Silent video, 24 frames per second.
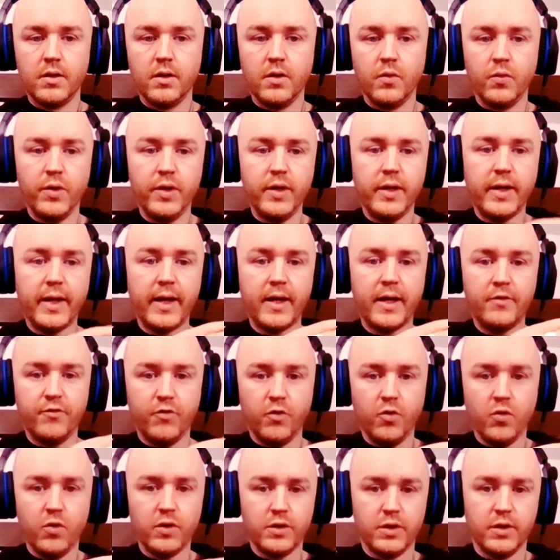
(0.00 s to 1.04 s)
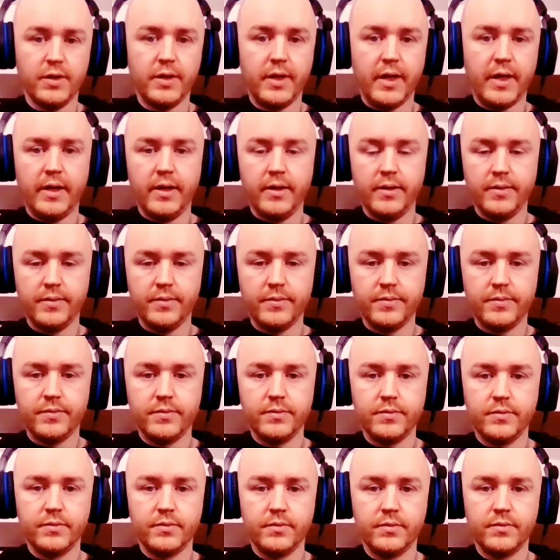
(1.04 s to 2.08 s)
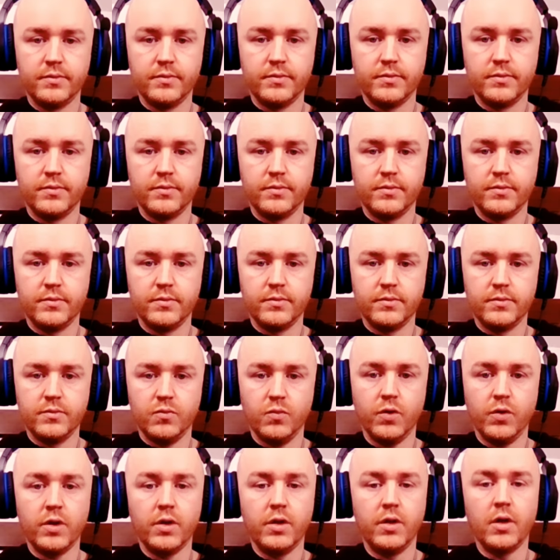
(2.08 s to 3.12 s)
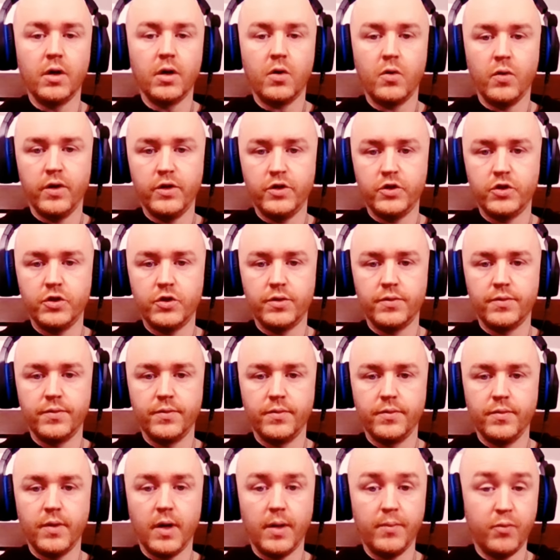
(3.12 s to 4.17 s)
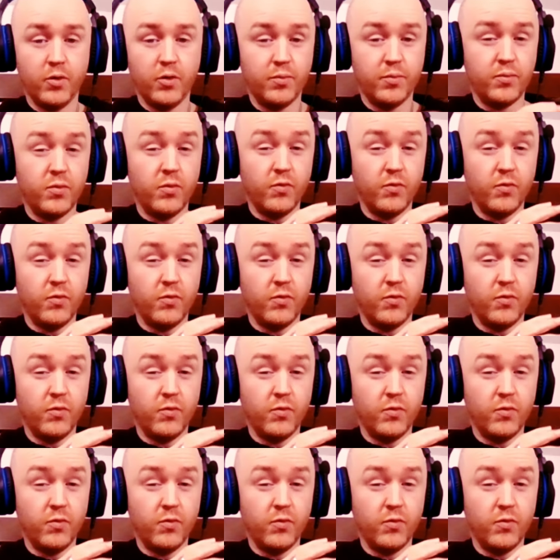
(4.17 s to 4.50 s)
Now, we can focus on that. We can not question, but